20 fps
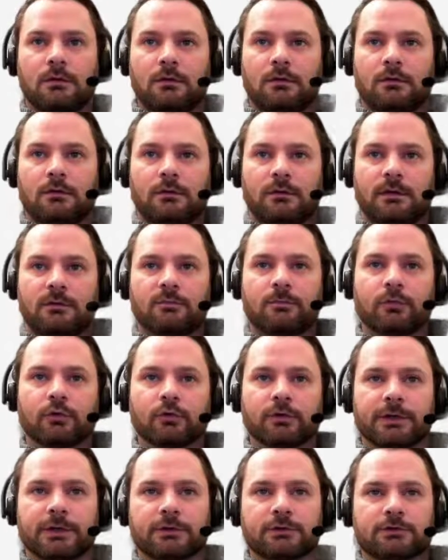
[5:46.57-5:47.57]
So that's
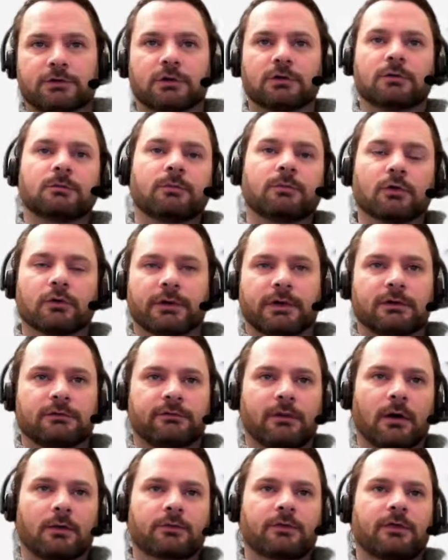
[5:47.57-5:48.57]
Boolean true and Boolean
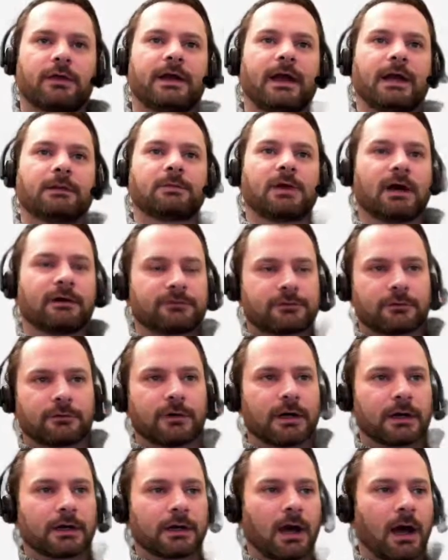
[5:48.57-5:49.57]
false. They're named after
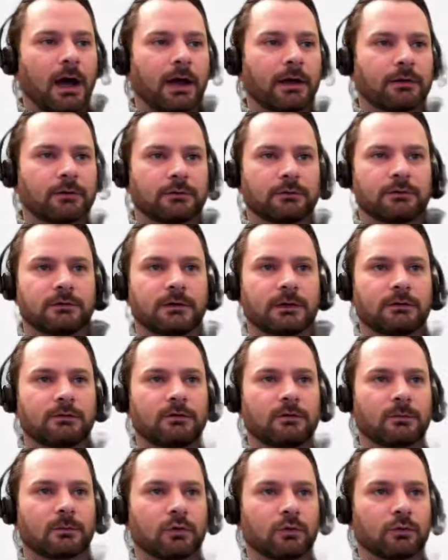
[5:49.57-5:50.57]
a guy who did
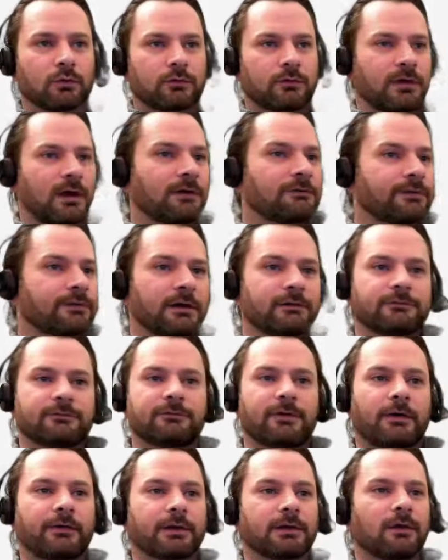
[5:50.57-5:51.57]
some cool stuff a
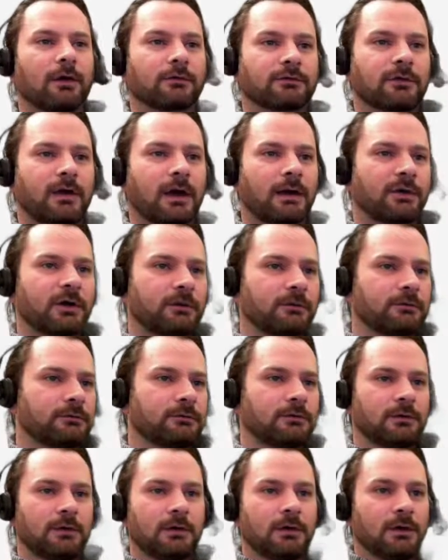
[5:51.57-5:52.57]
very long time ago
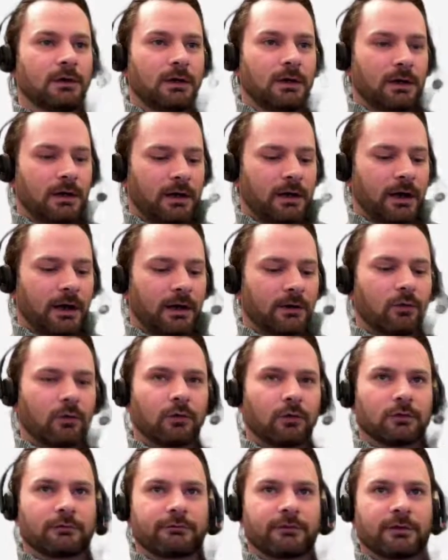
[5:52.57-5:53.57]
and had
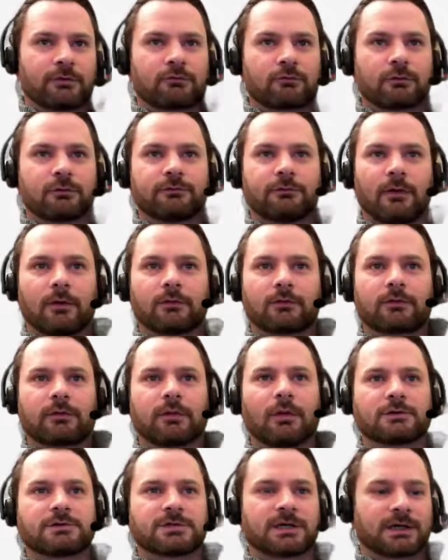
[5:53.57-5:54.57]
all of this true-false
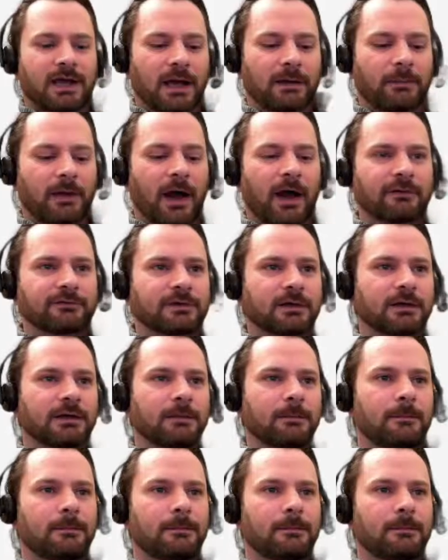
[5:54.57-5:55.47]
logic named after him.